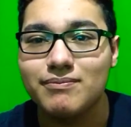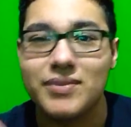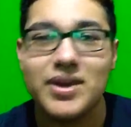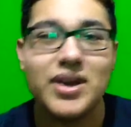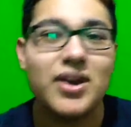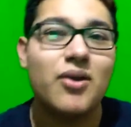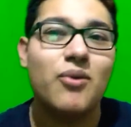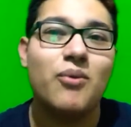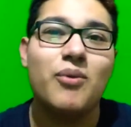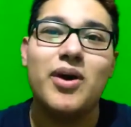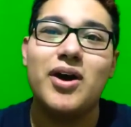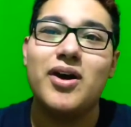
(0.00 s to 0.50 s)
But
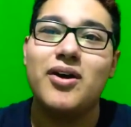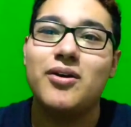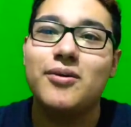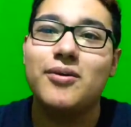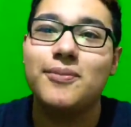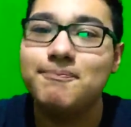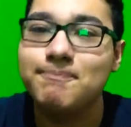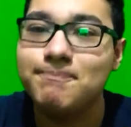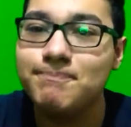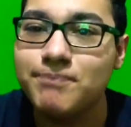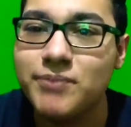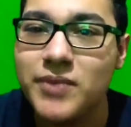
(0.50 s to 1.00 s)
oh well,
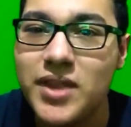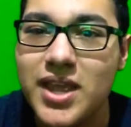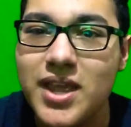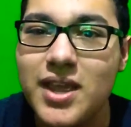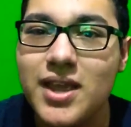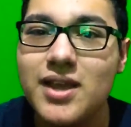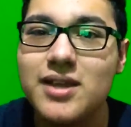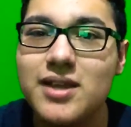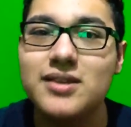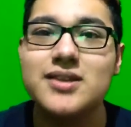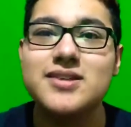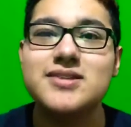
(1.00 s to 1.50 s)

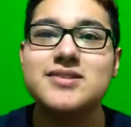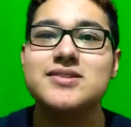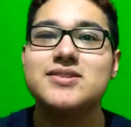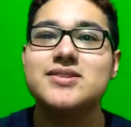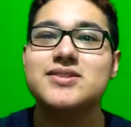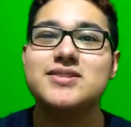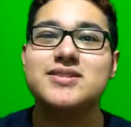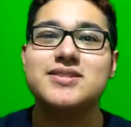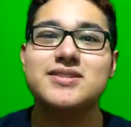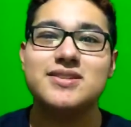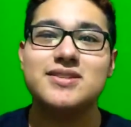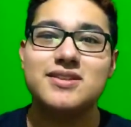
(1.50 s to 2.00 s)
let's
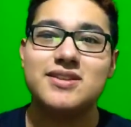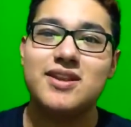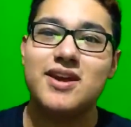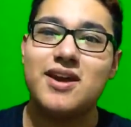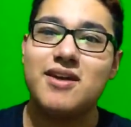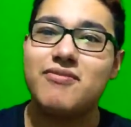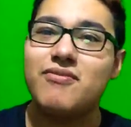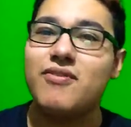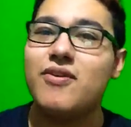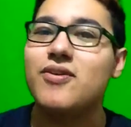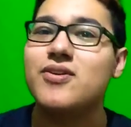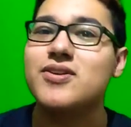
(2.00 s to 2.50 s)
just
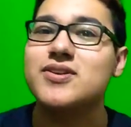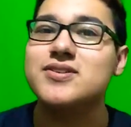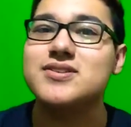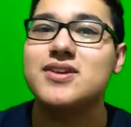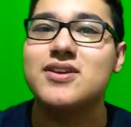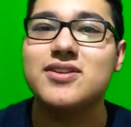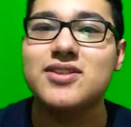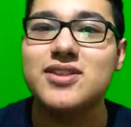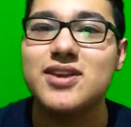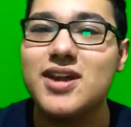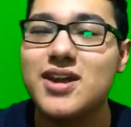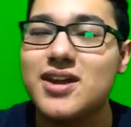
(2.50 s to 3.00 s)
not focus
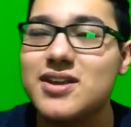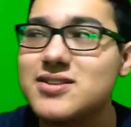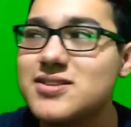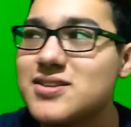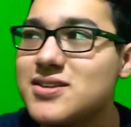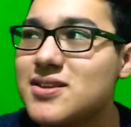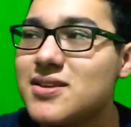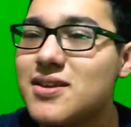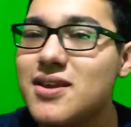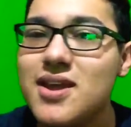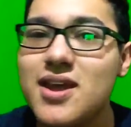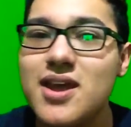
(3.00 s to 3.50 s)
on
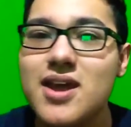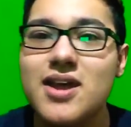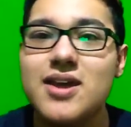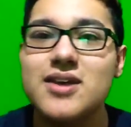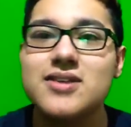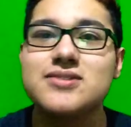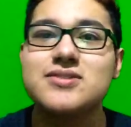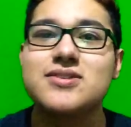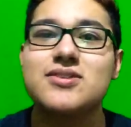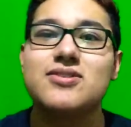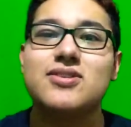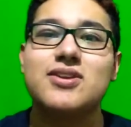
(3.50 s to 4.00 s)
that.
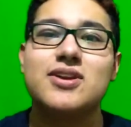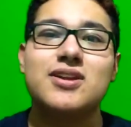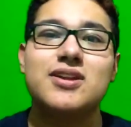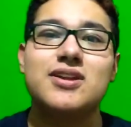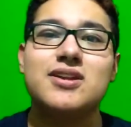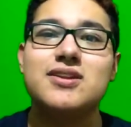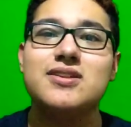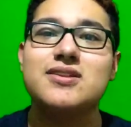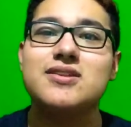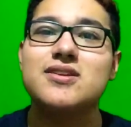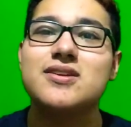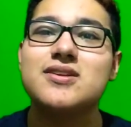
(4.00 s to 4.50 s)
So then
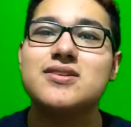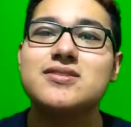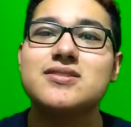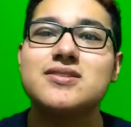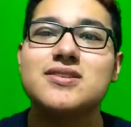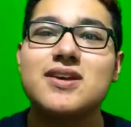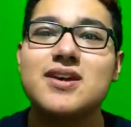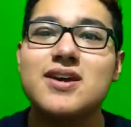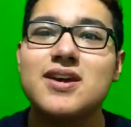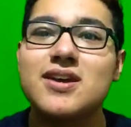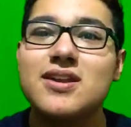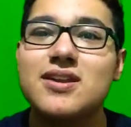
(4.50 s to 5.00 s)
he does
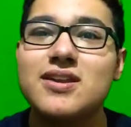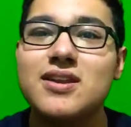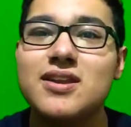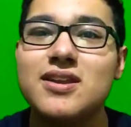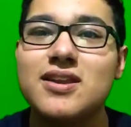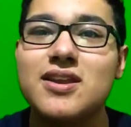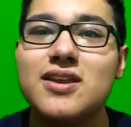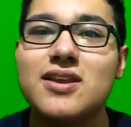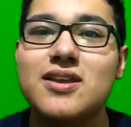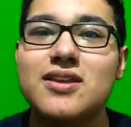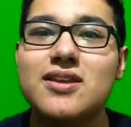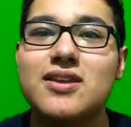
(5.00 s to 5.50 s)
that.
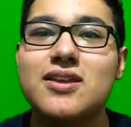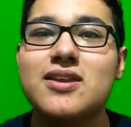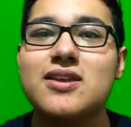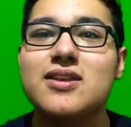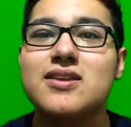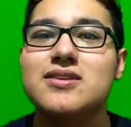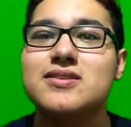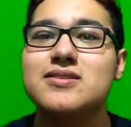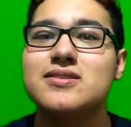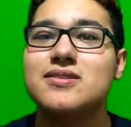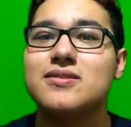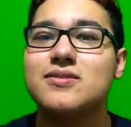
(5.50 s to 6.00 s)
Then
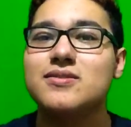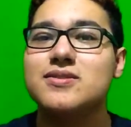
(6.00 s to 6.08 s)
the